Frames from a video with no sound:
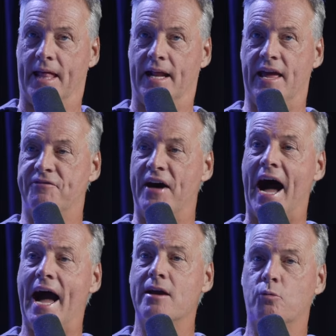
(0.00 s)
if
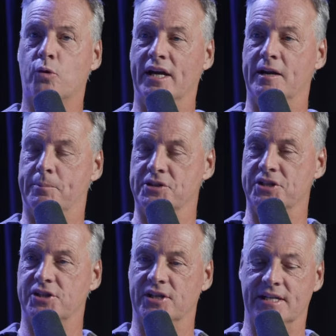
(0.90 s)
I were in a
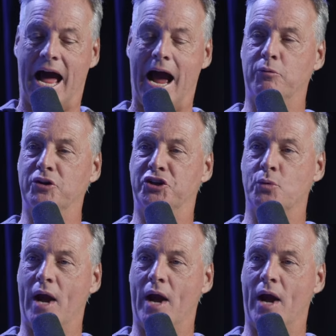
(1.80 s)
position, I would do